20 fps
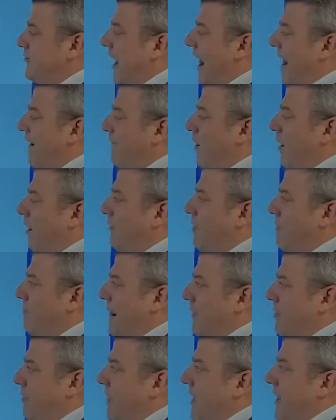half of the
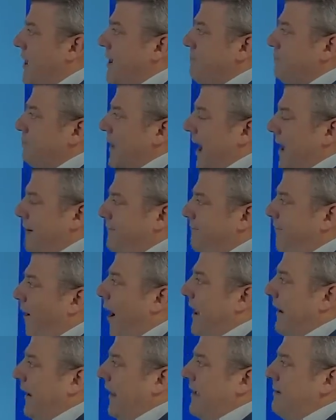month. And
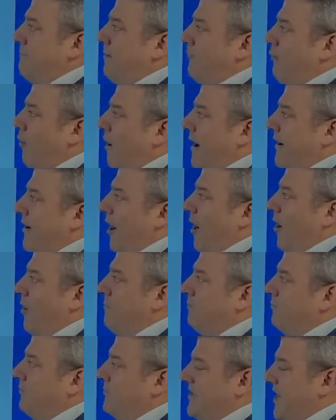finally, before I
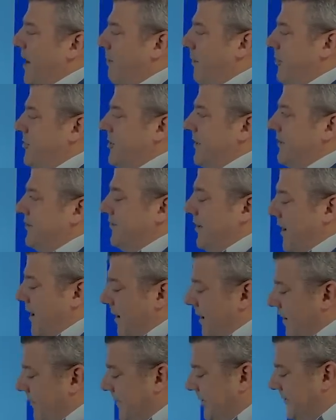go, temperatures.
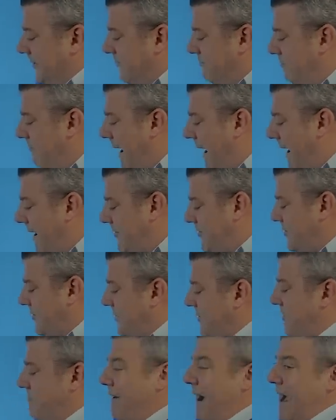This is March
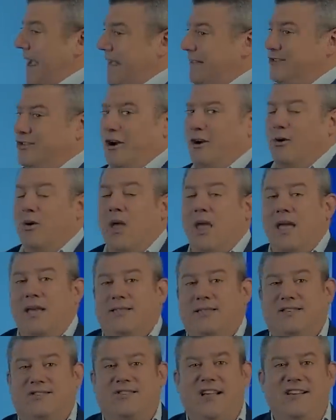to May, so
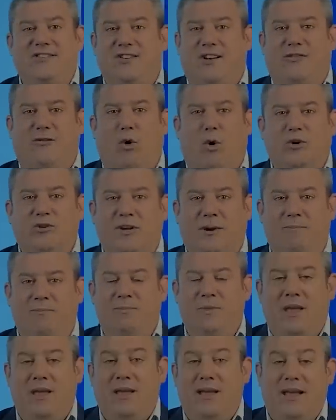the season of
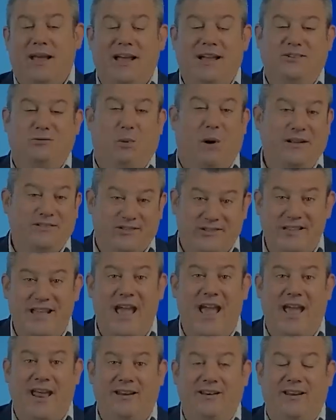autumn is once
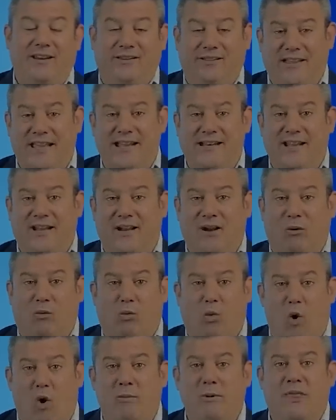again leaning
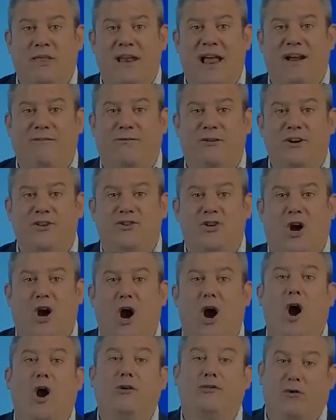warmer than average
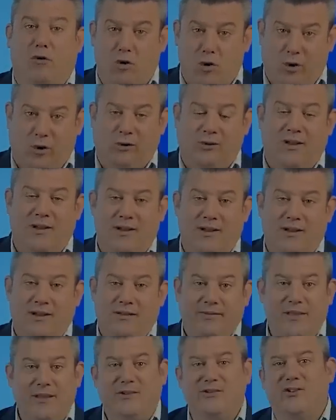overall.
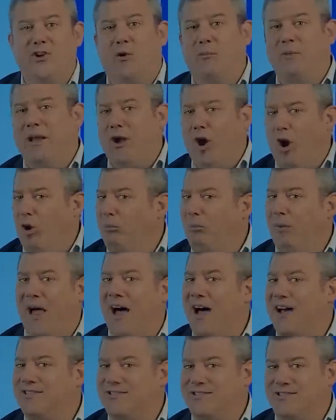There'll still be cold
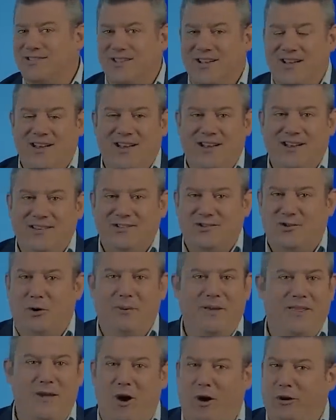blasts, still
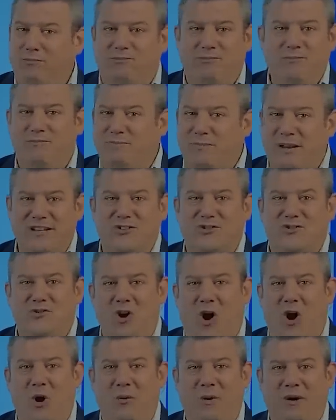be the odd bit of
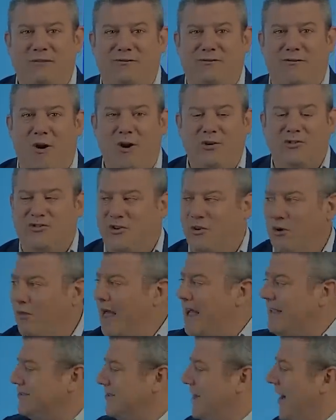snow and frost and all
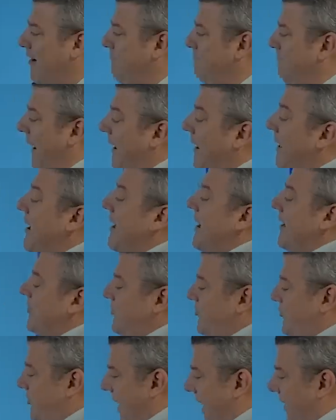that stuff, but
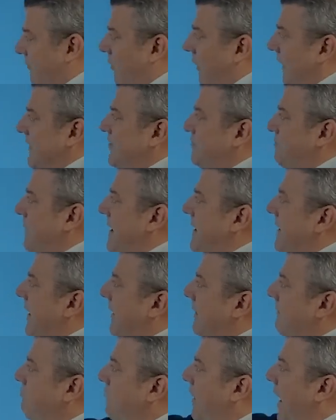generally
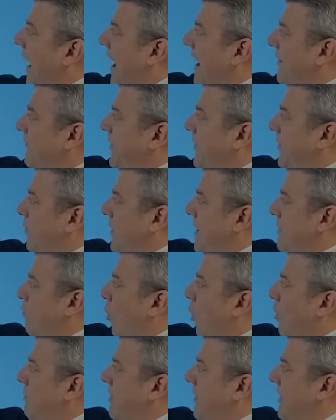speaking, half a degree
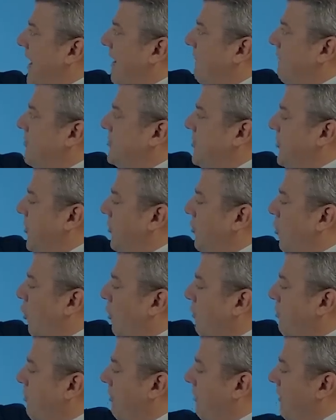warmer than average in the
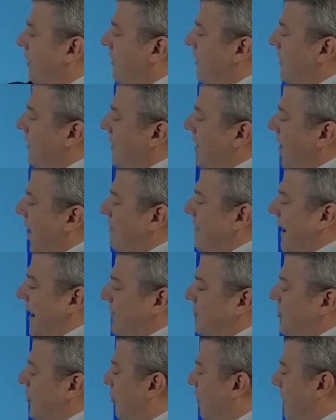north, about a
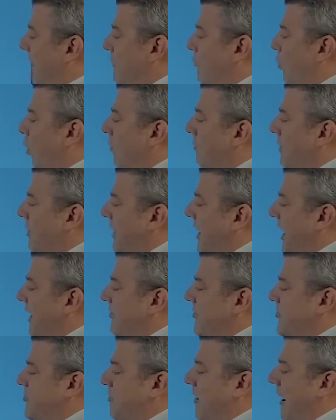degree warmer than
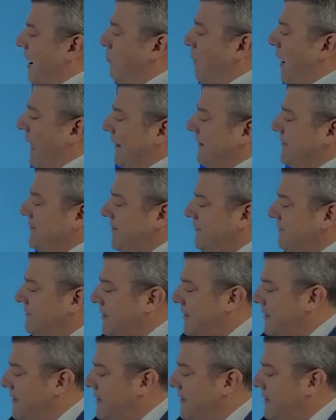average around Wellington,